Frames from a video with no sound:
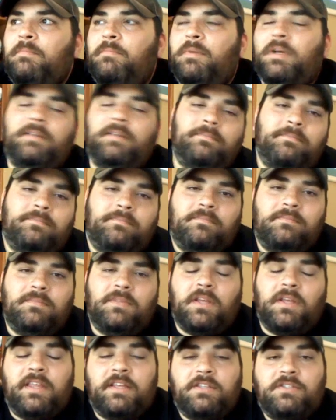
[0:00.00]
But
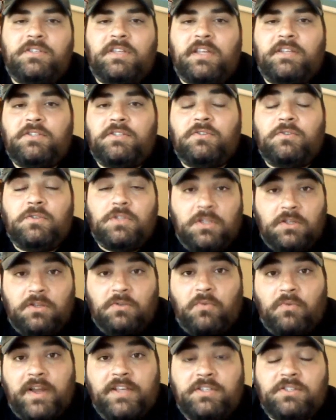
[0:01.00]
that's
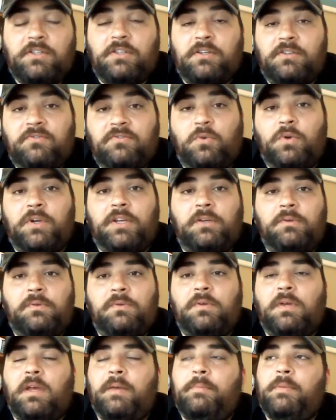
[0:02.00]
the wrestler for you.
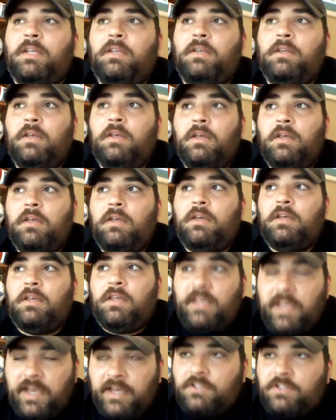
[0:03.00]
I mean,
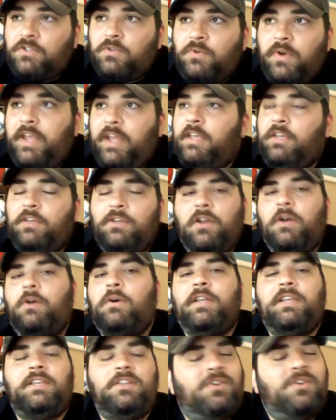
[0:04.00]
yeah, it's great. You
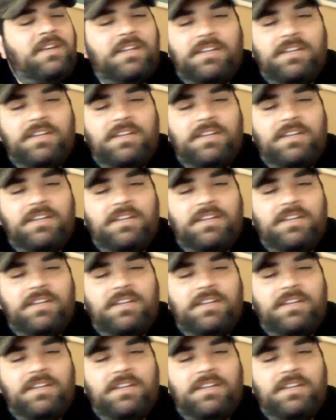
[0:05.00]
know it. And you